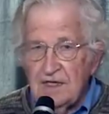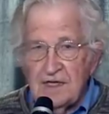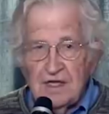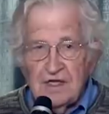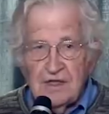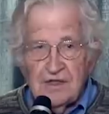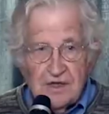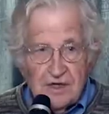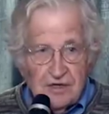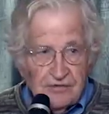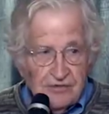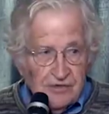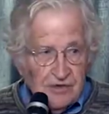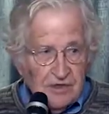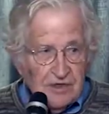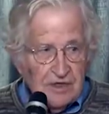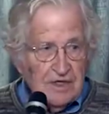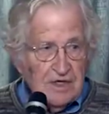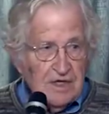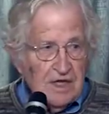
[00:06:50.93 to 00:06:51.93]
And
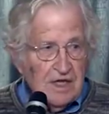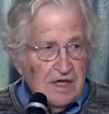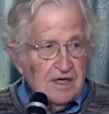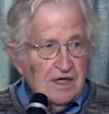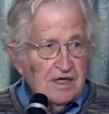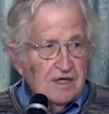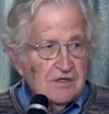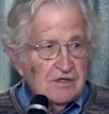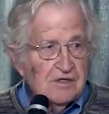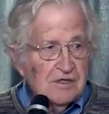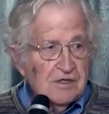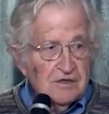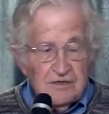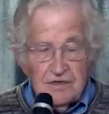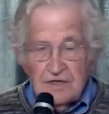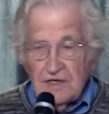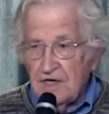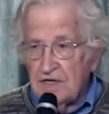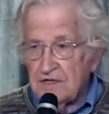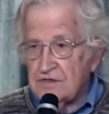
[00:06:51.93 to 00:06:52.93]
therefore, in any
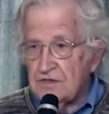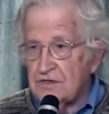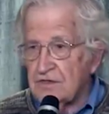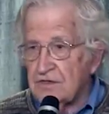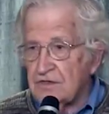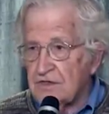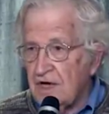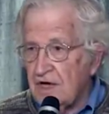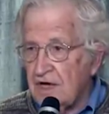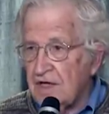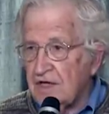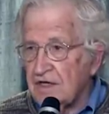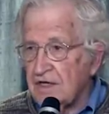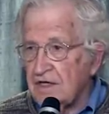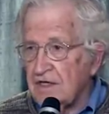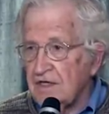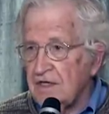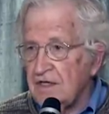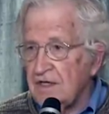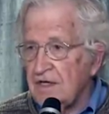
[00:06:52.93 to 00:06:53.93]
civilized
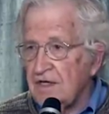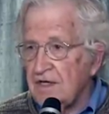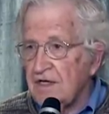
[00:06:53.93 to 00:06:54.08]
society,